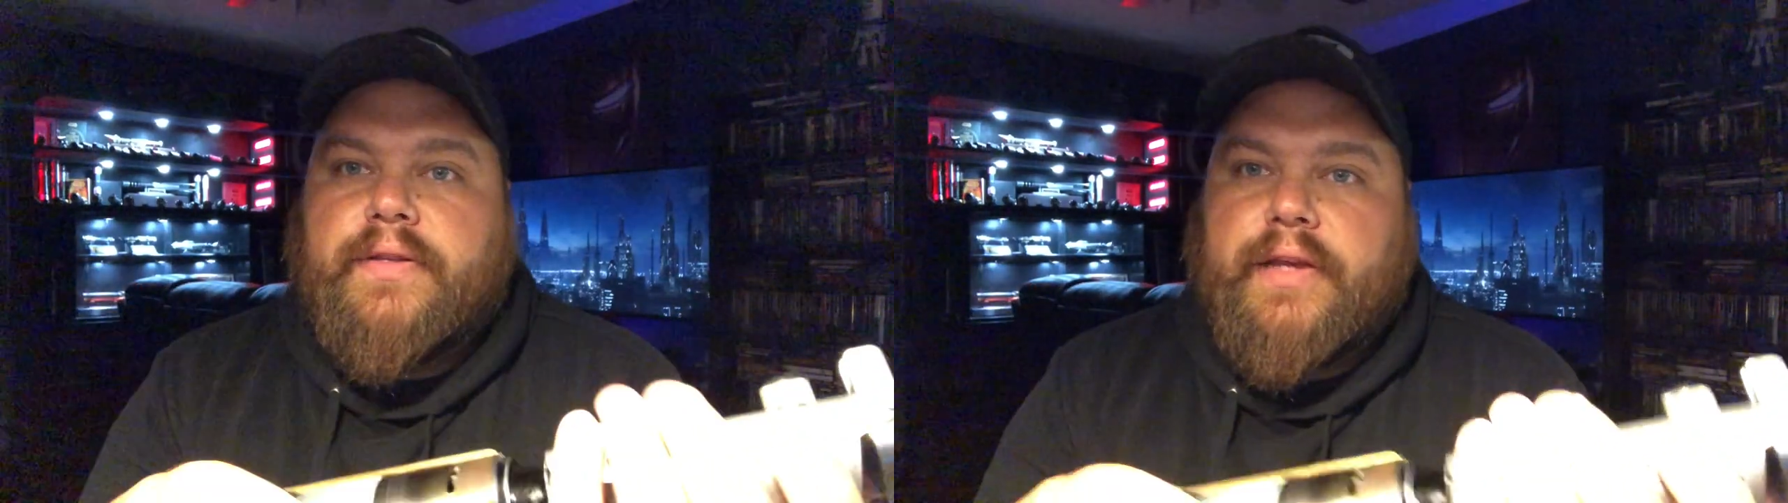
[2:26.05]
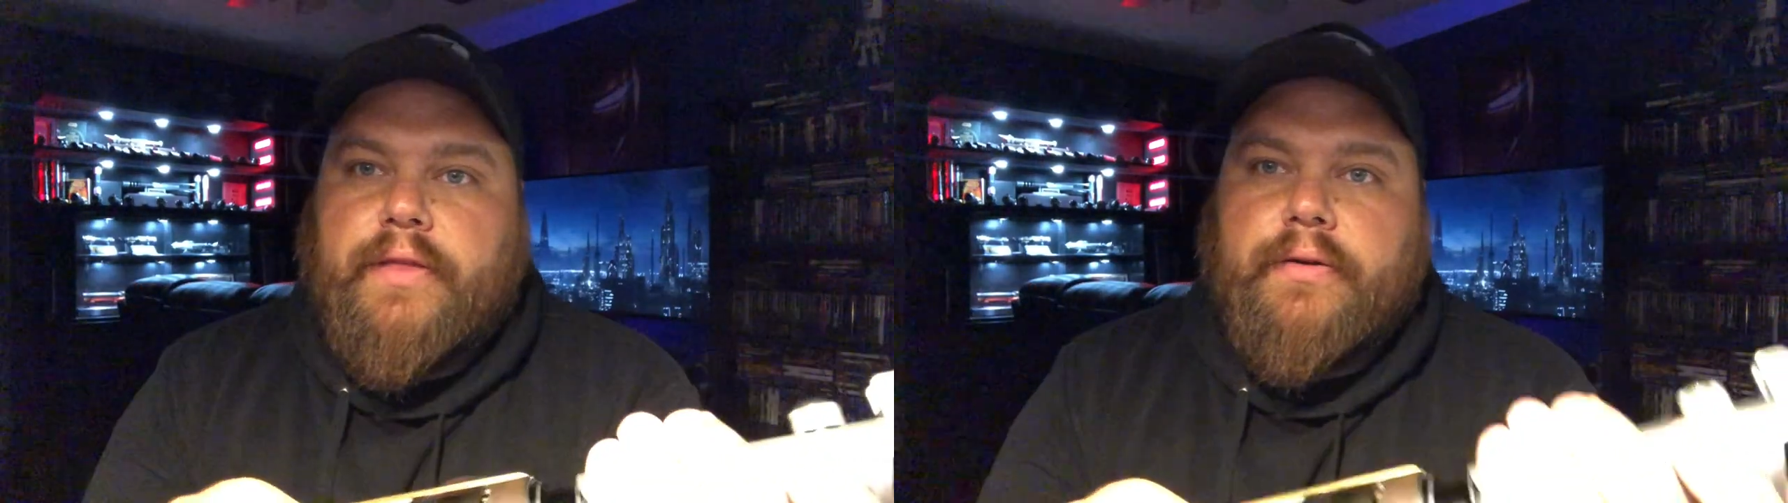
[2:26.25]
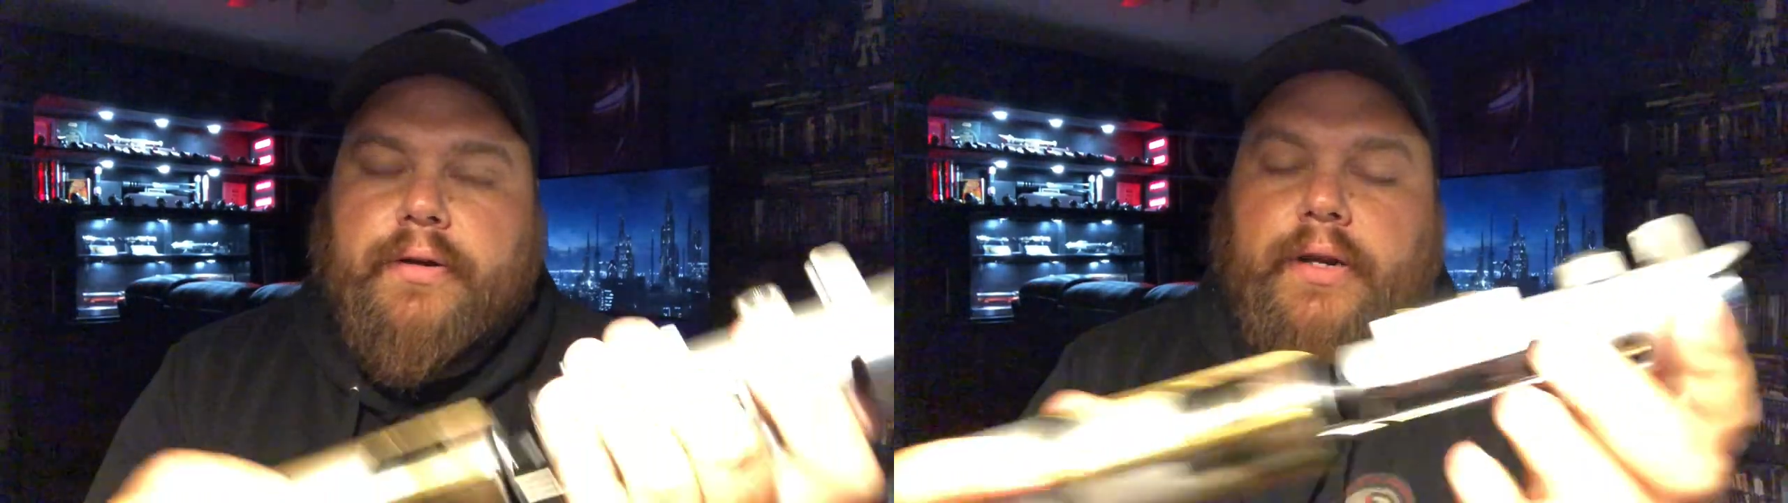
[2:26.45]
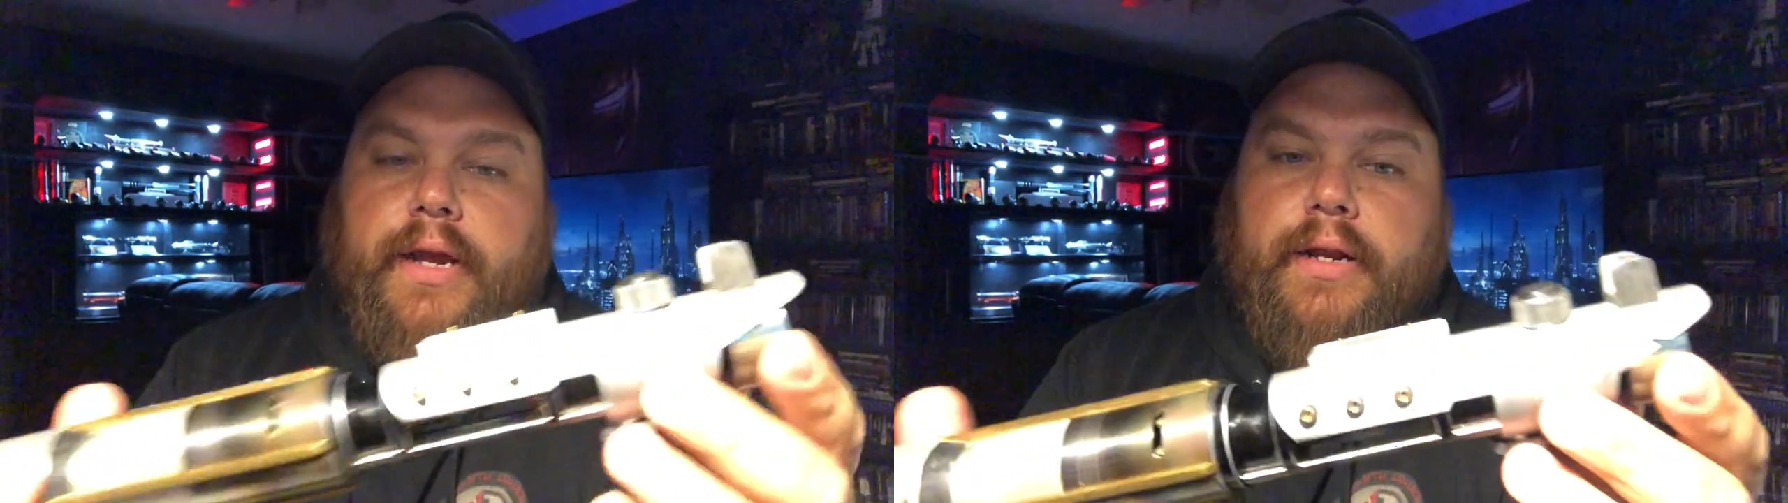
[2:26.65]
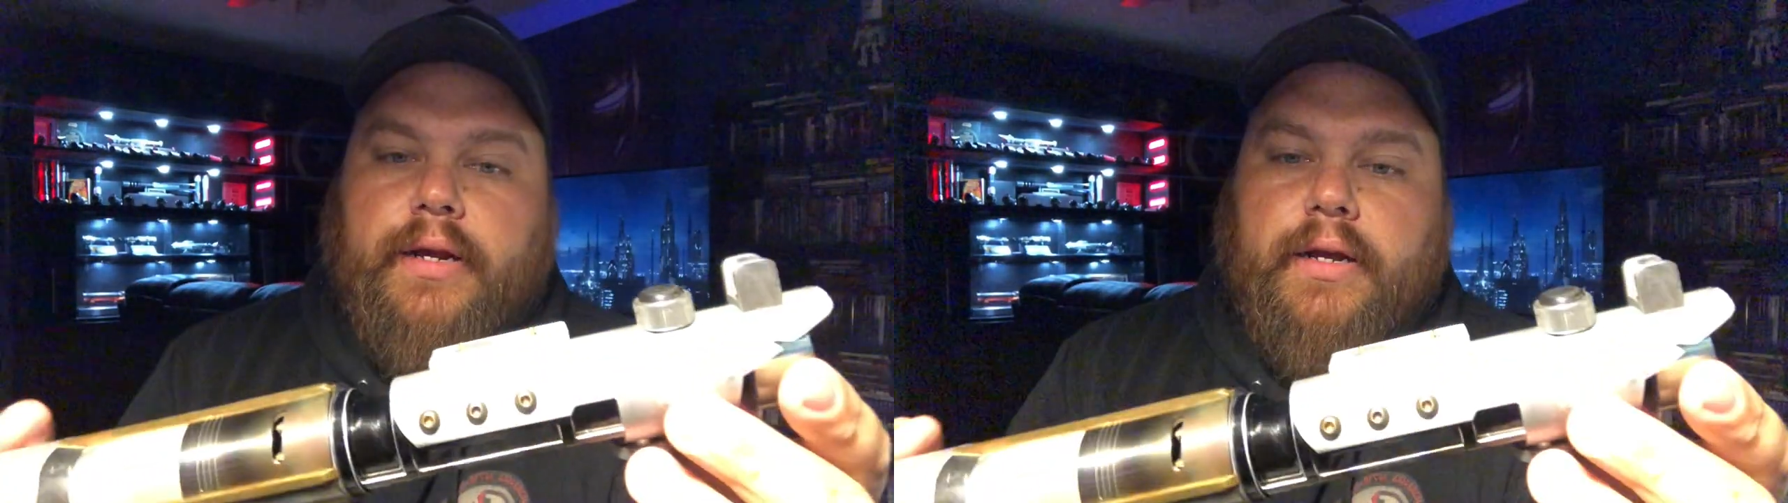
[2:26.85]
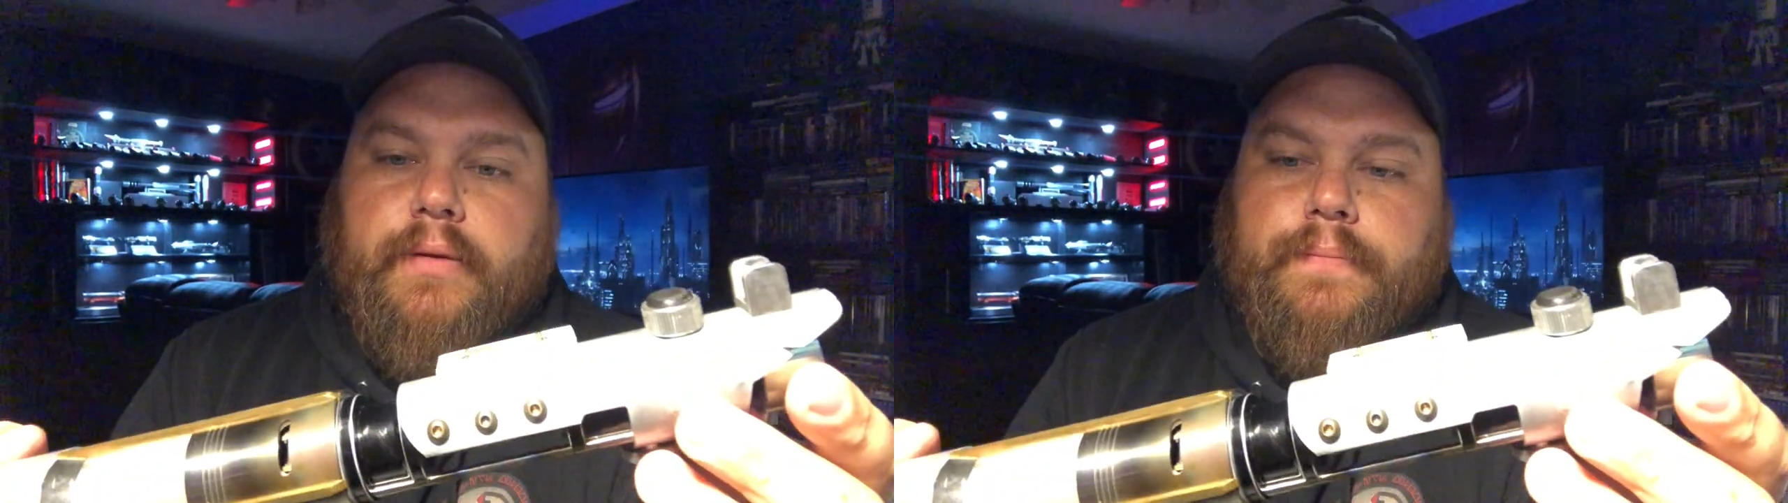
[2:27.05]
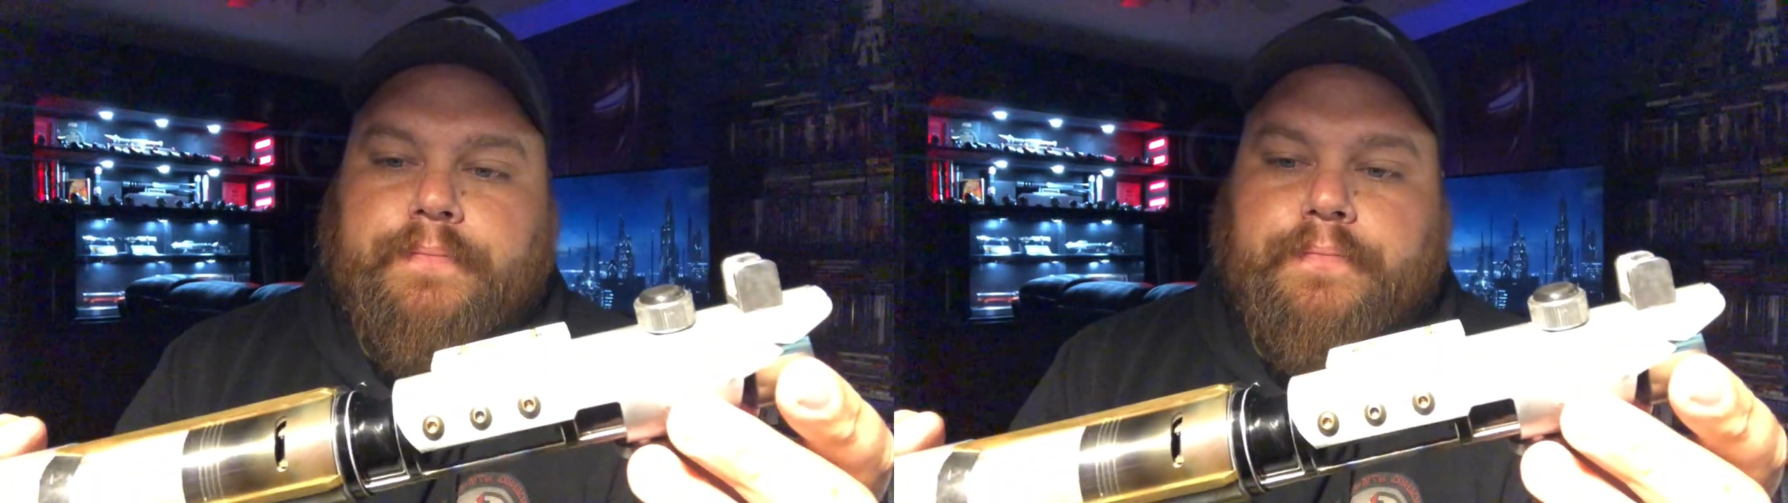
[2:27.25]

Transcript: together. And um,